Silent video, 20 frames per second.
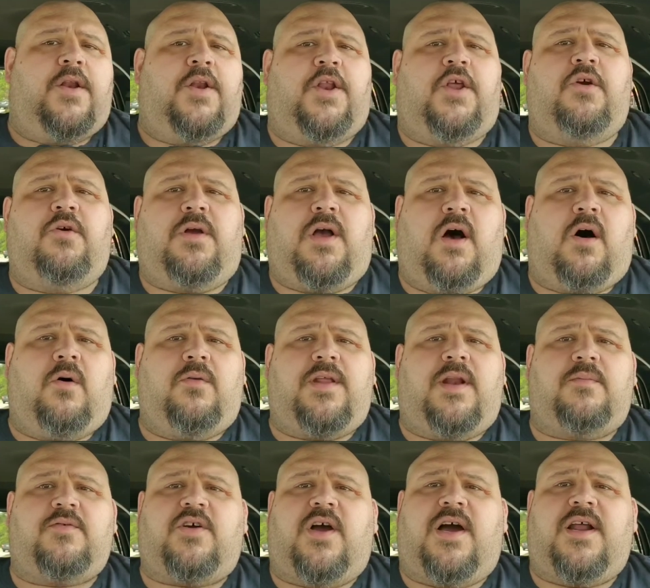New goal that
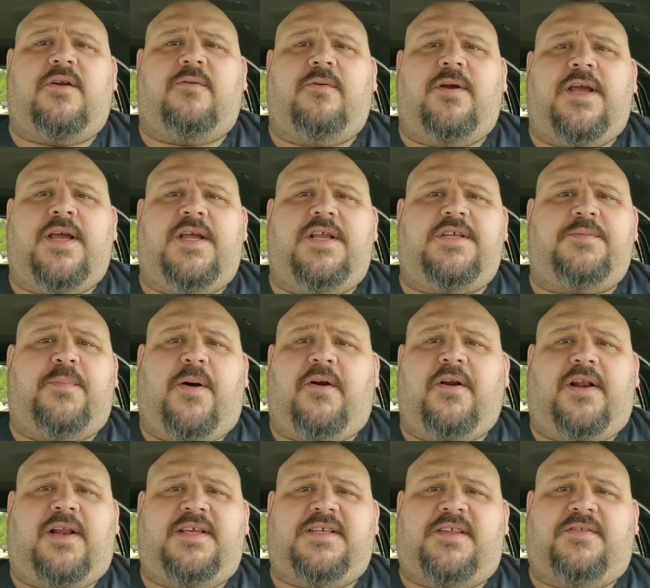I'm trying to reach: burn
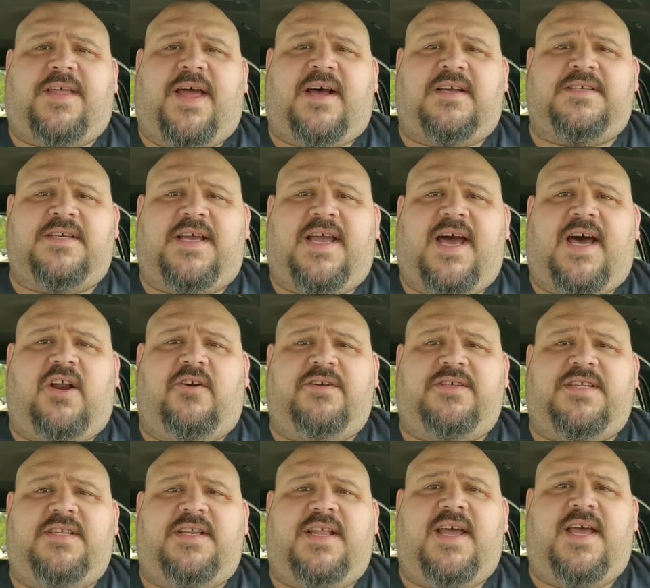at least a thousand
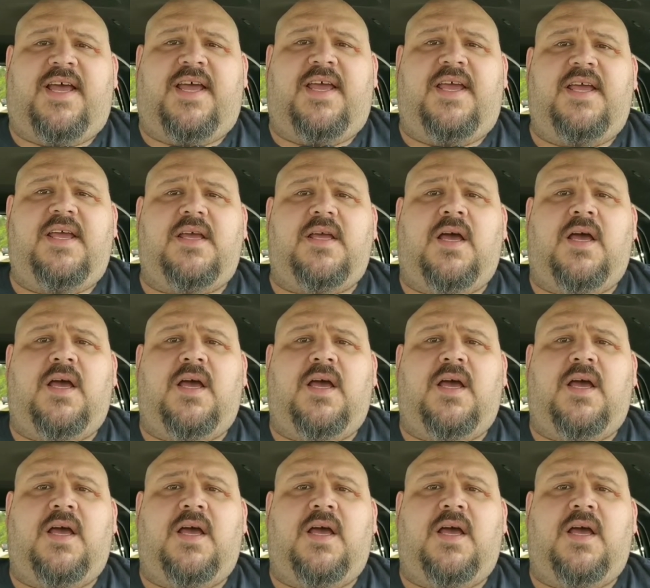calories a day.